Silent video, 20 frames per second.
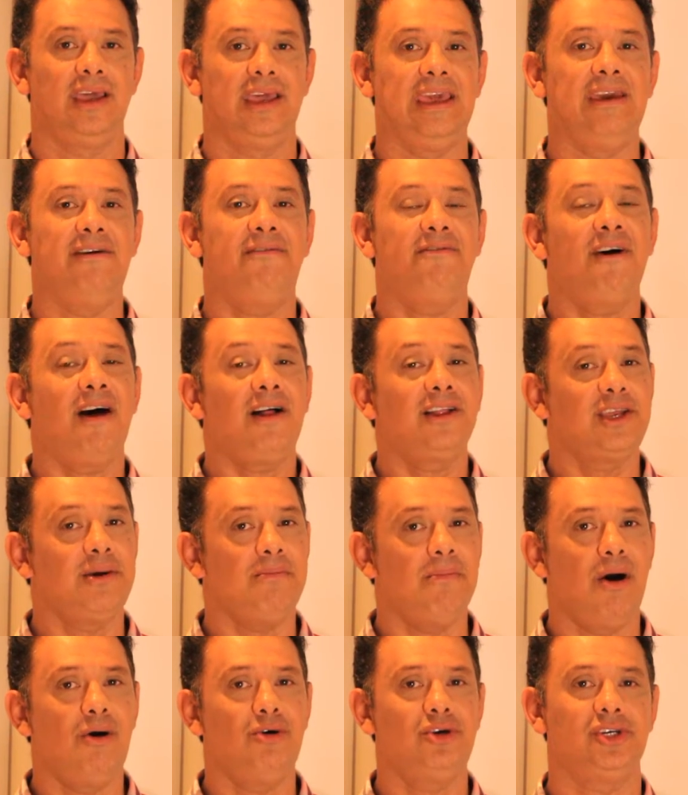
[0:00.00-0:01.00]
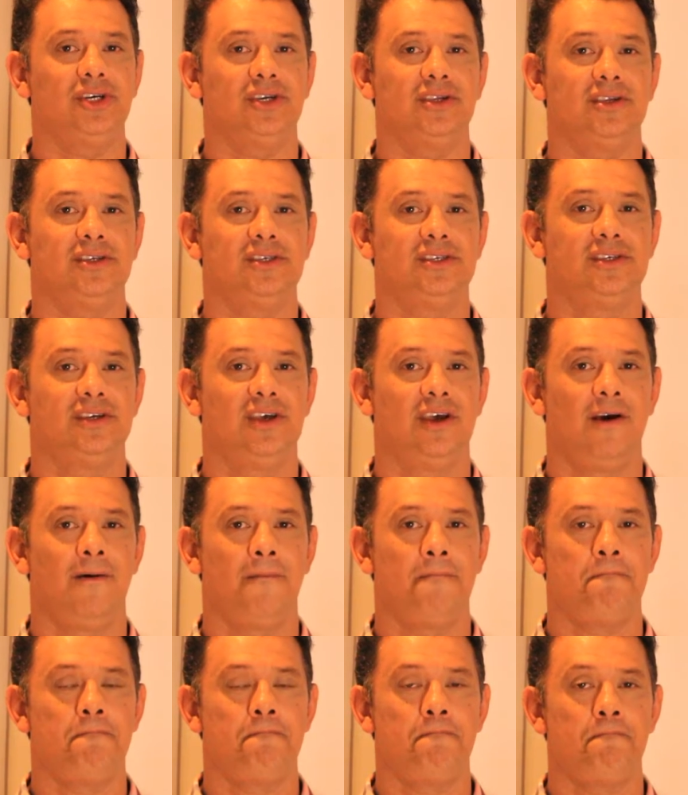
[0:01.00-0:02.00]
He felt emotions.
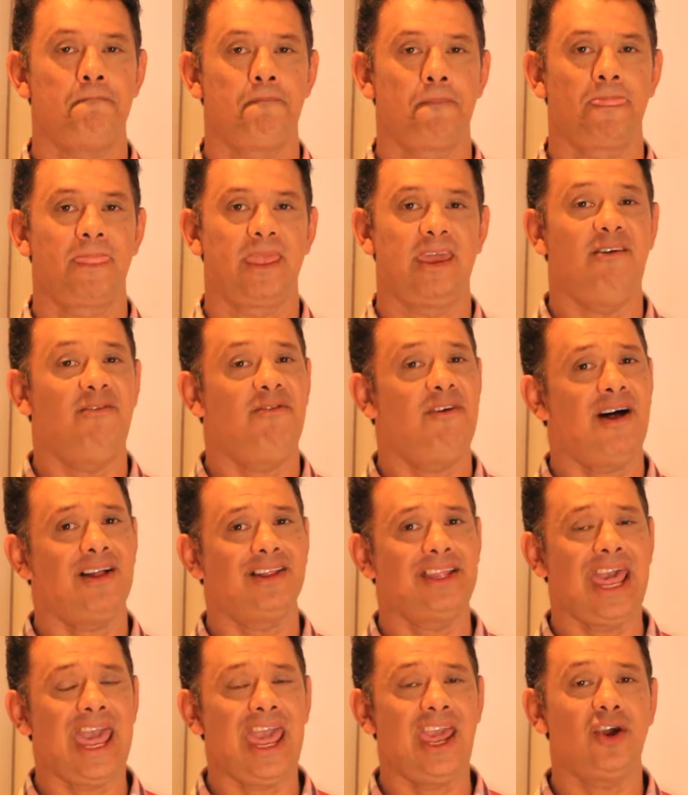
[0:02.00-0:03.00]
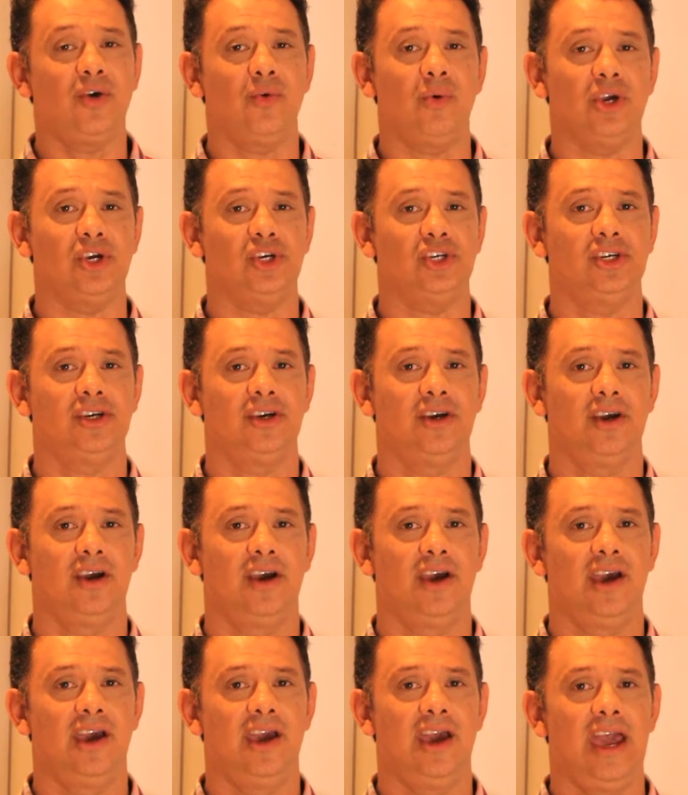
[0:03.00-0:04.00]
He felt anguish,
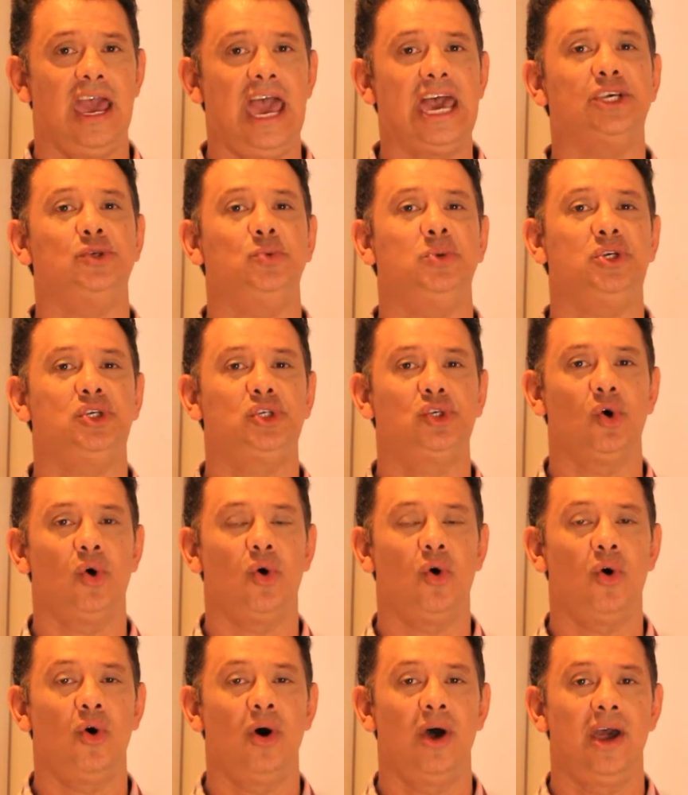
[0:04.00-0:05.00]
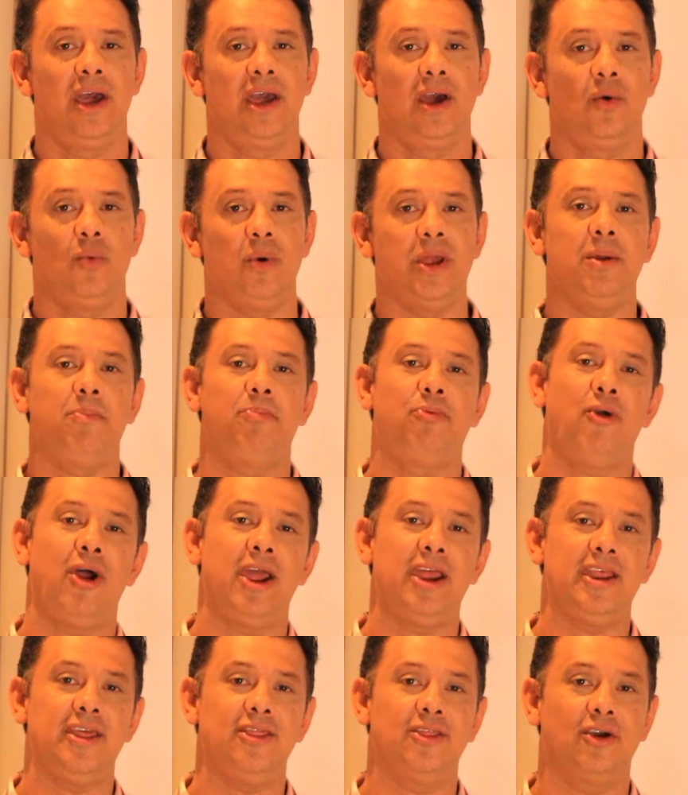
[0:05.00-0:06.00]
as we saw when he
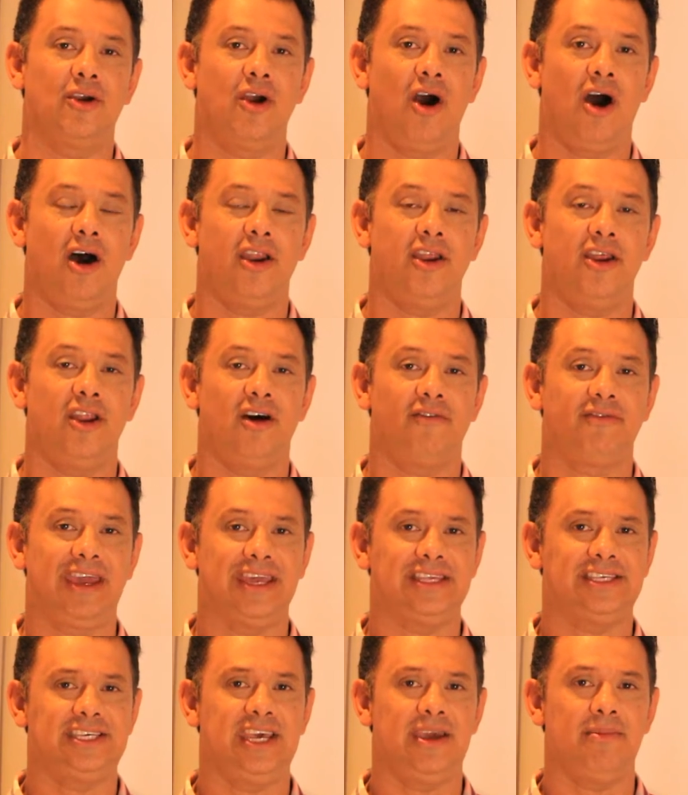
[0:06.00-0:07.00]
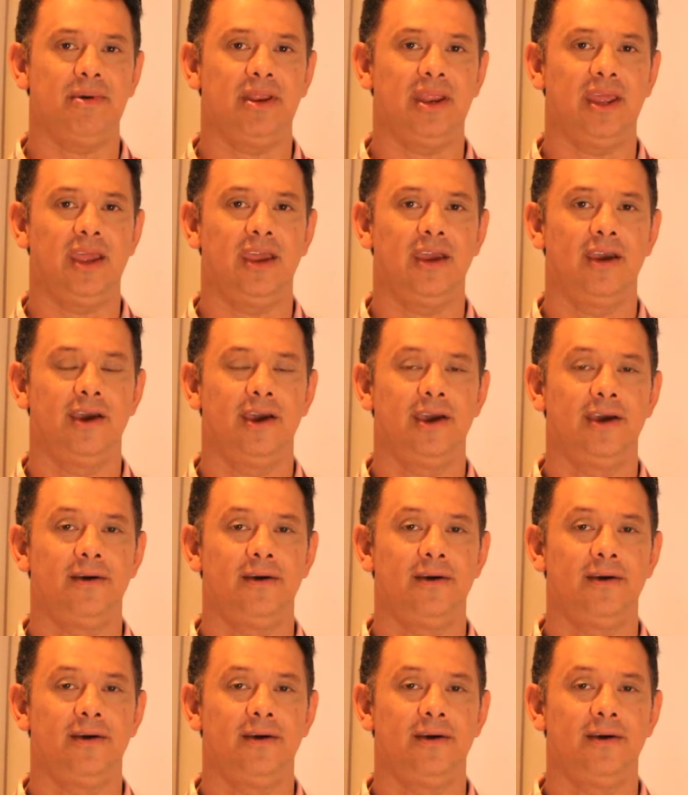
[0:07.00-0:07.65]
prayed in the Garden of Gethsemane.